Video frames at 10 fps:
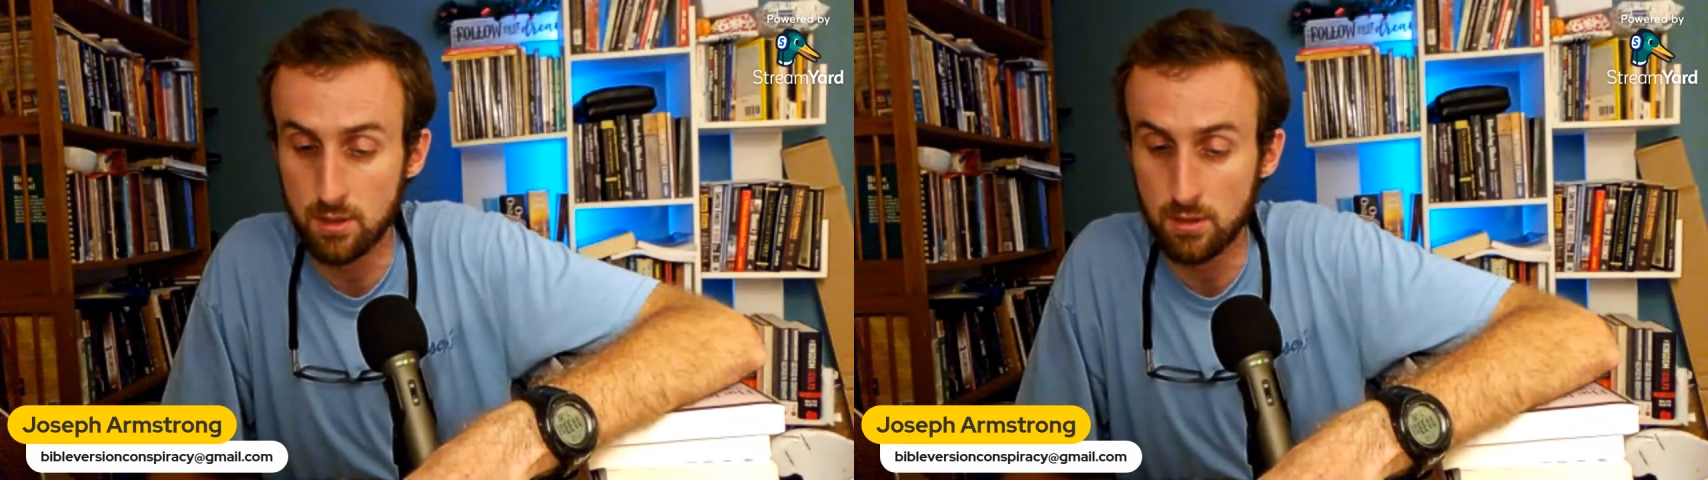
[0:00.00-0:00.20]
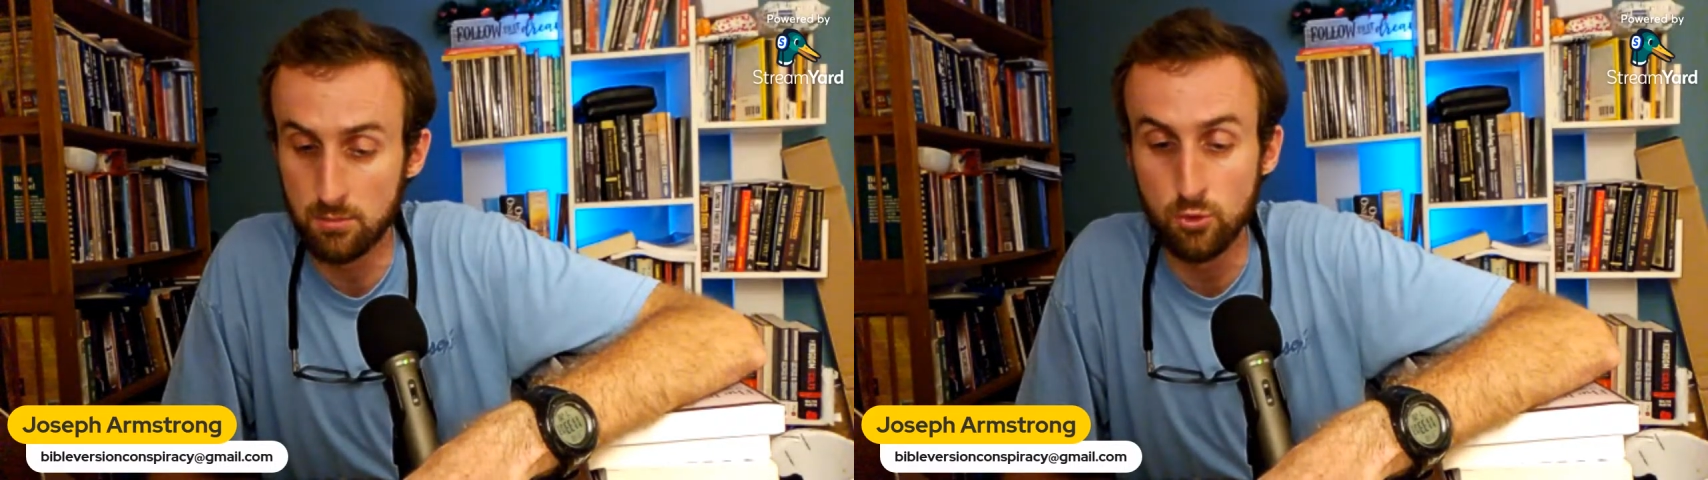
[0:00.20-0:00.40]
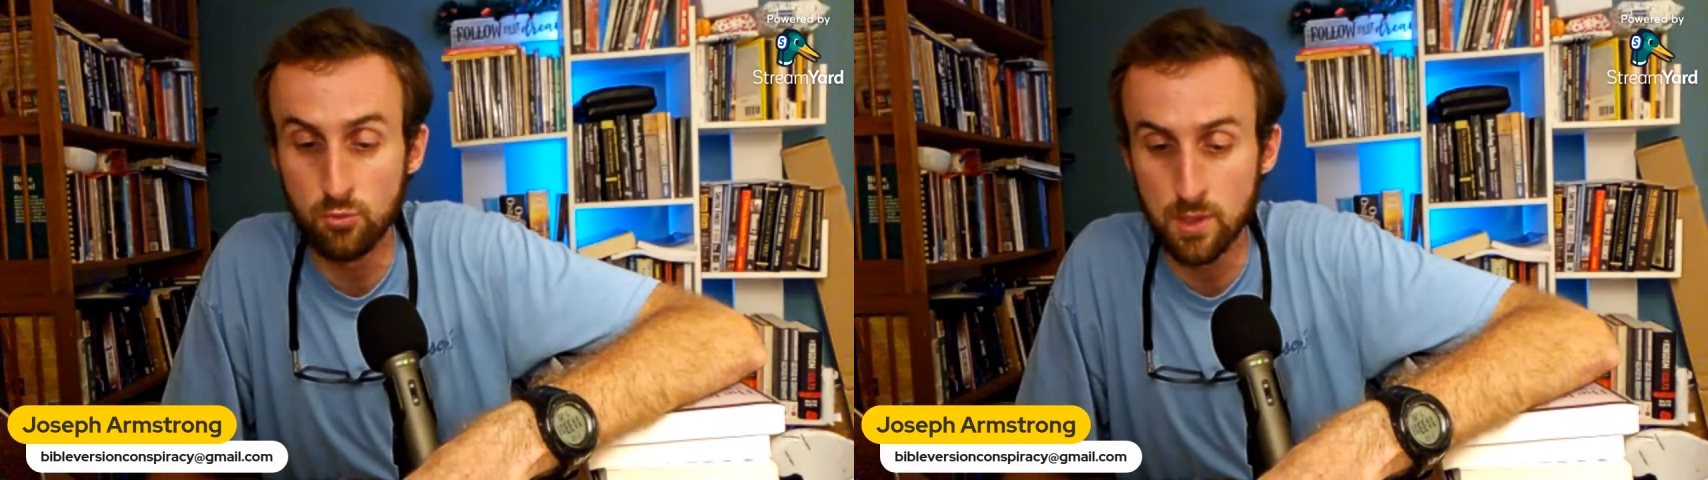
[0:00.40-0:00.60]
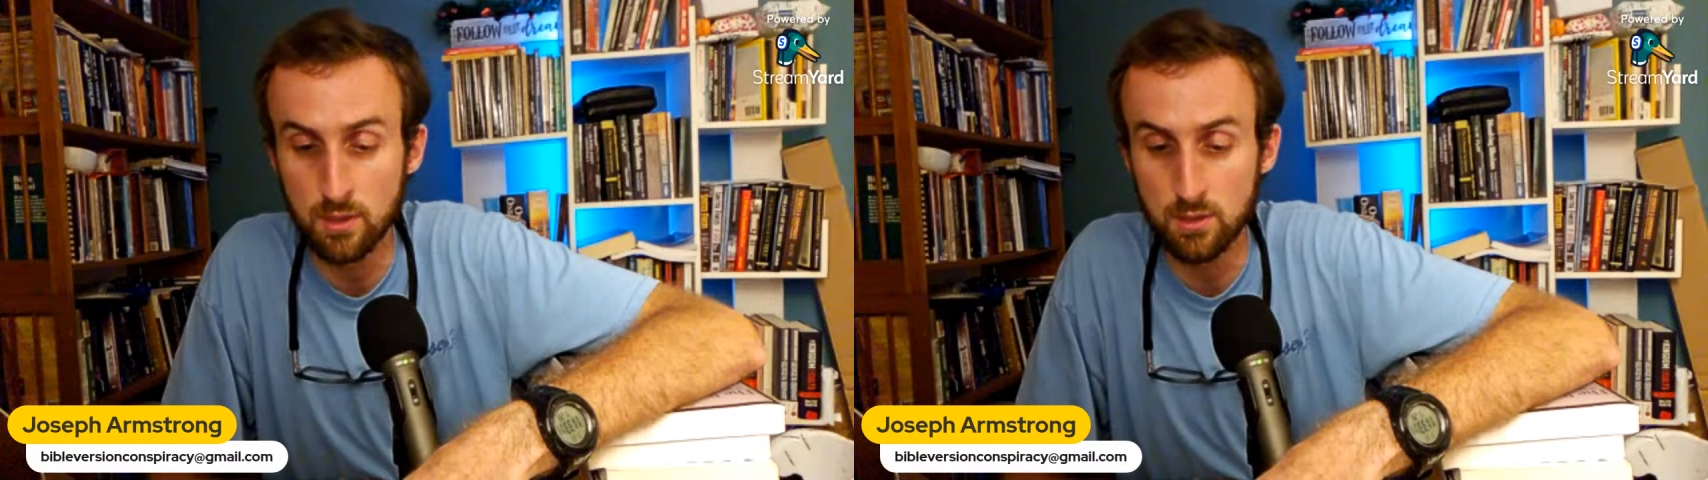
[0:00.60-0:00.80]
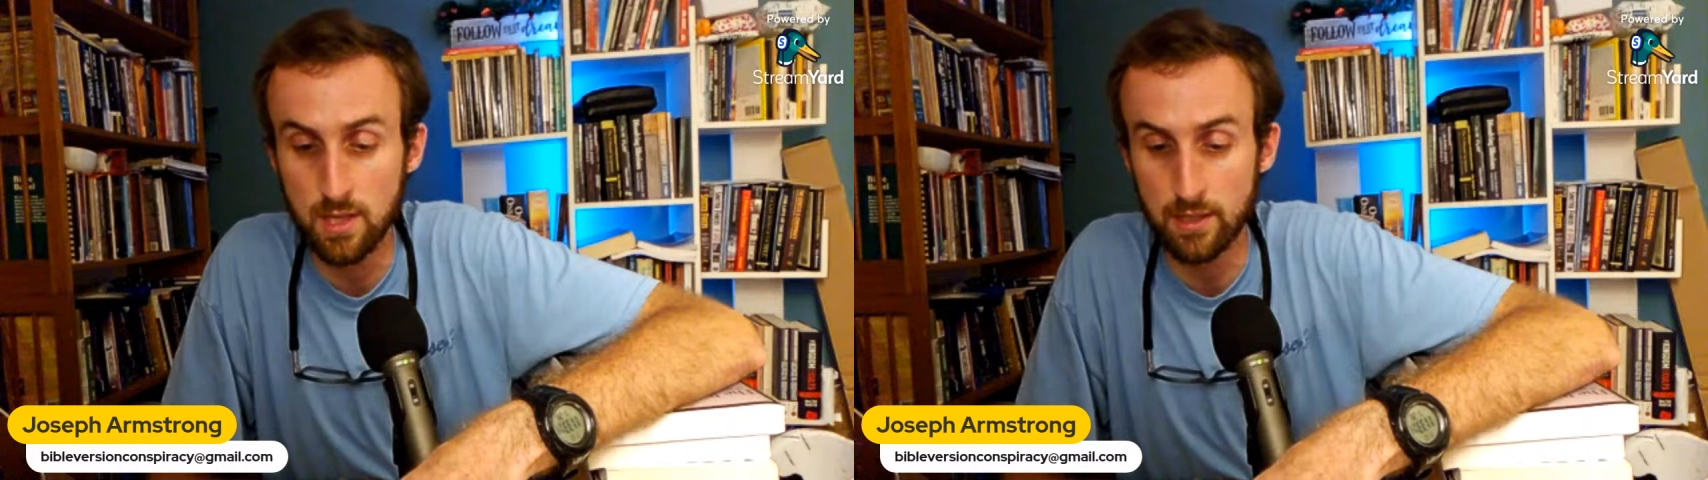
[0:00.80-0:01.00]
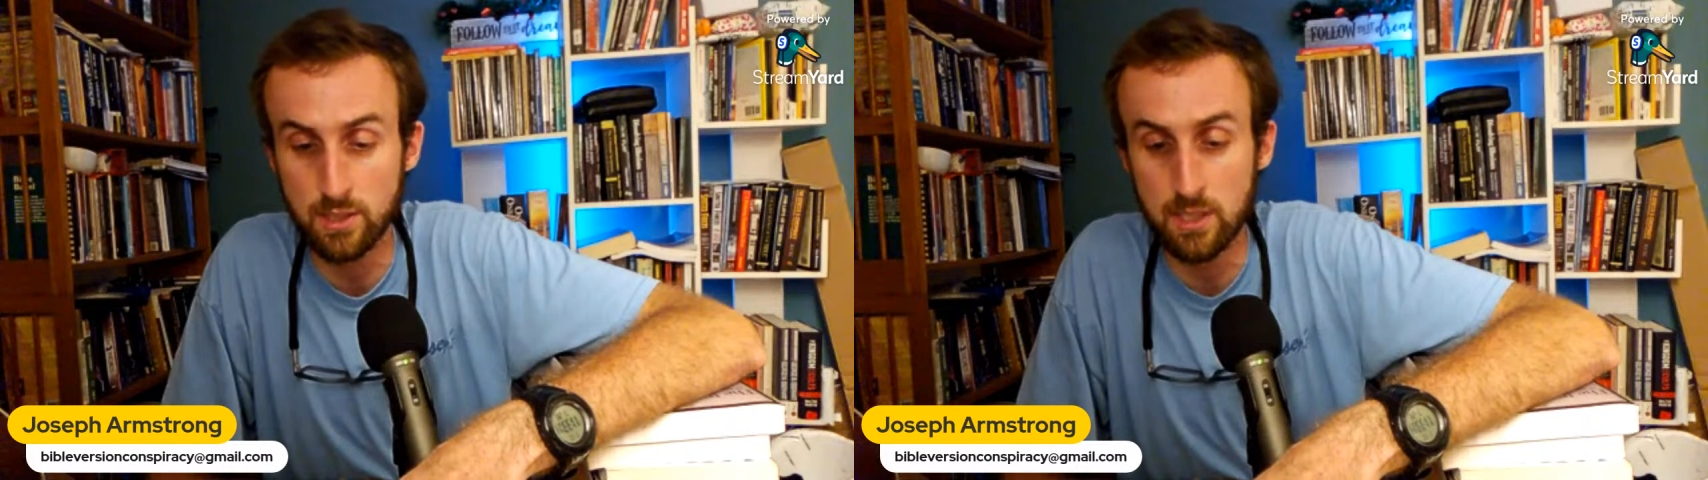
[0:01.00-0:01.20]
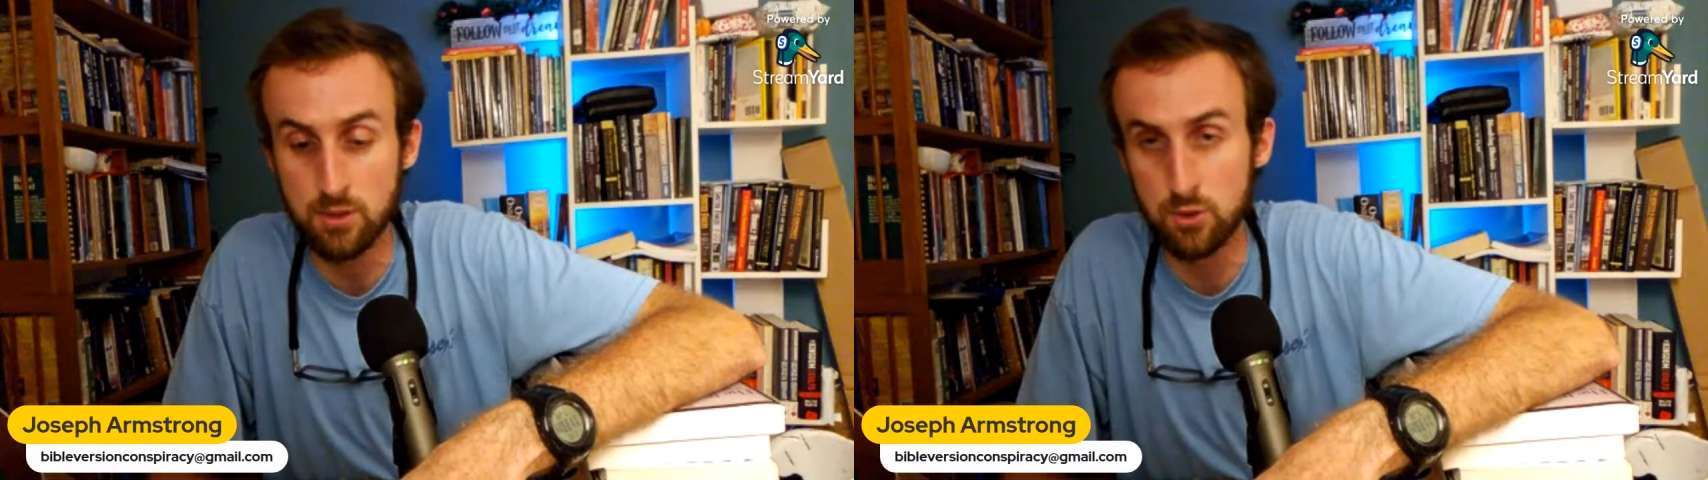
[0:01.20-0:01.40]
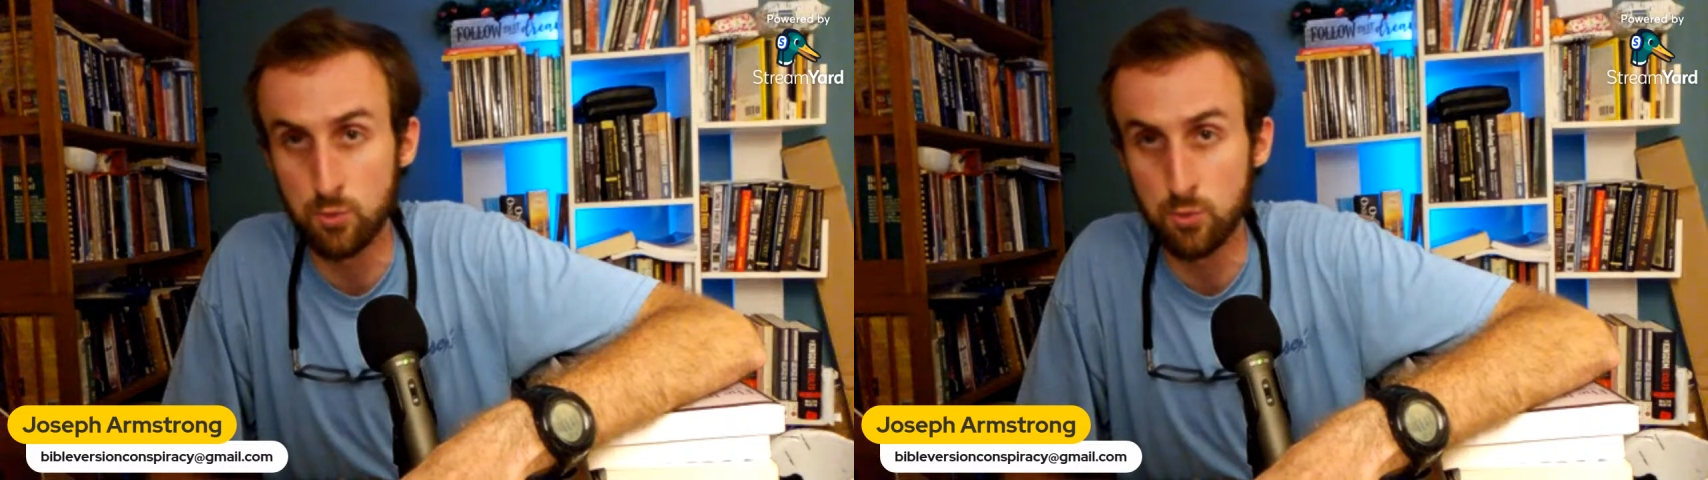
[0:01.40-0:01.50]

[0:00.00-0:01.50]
movement that teaches